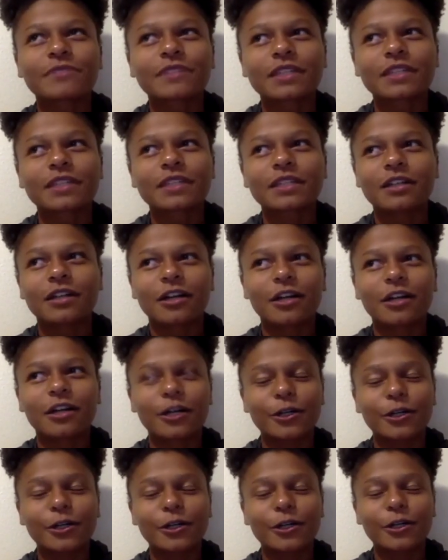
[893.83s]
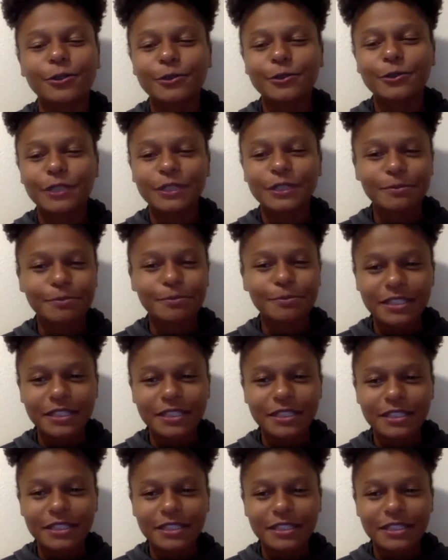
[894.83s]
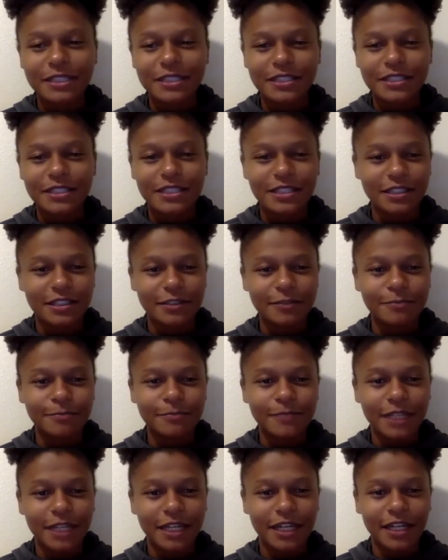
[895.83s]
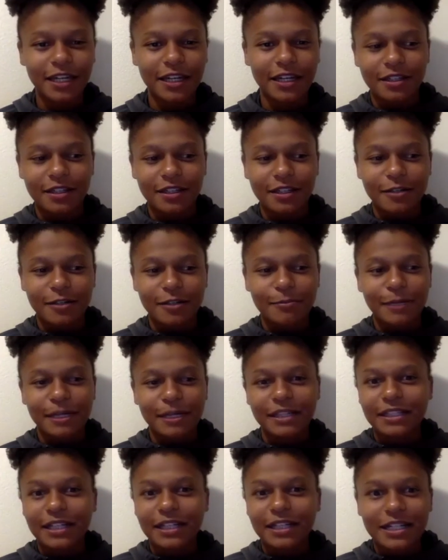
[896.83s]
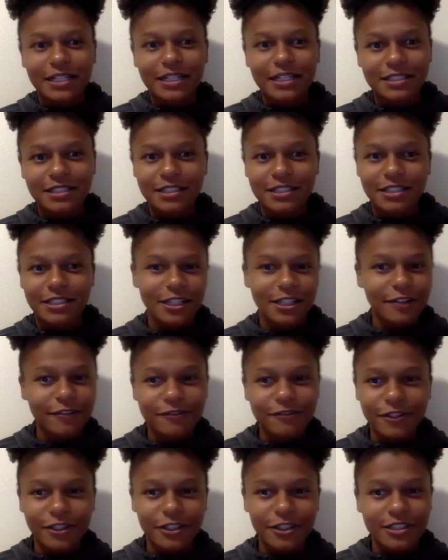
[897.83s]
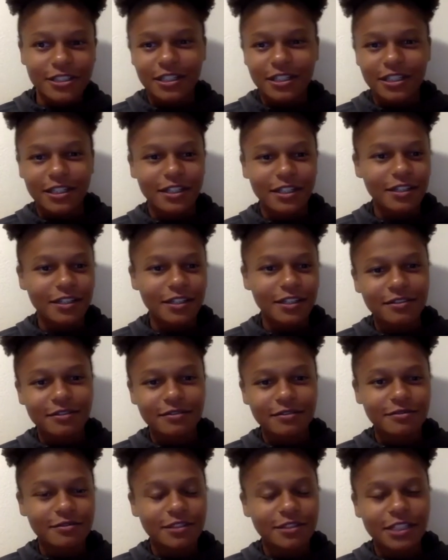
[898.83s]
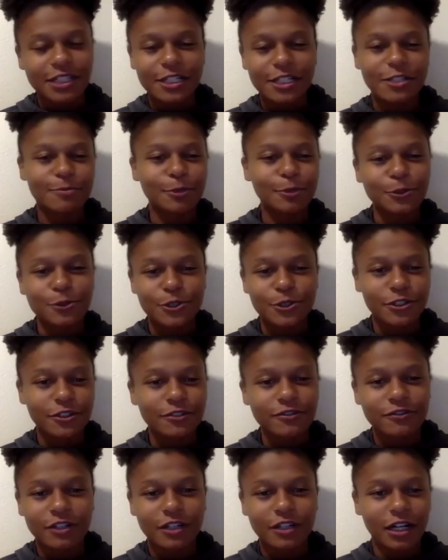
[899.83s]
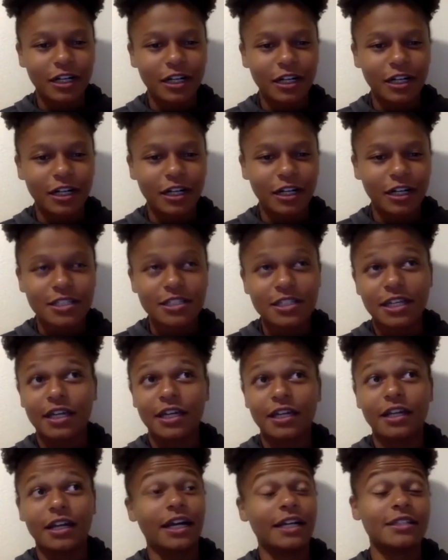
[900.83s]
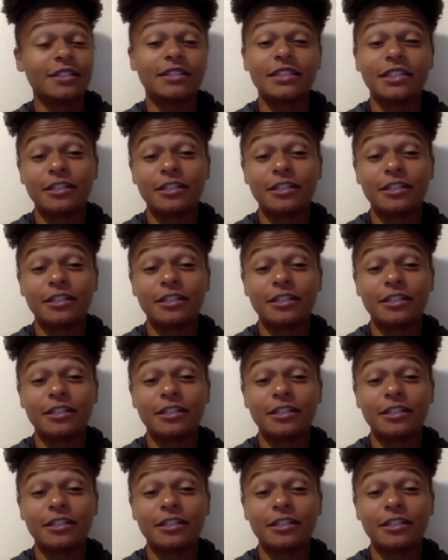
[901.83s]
our ODP team, and that was going to be my last ditch effort to get exposure for colleges, and I didn't make the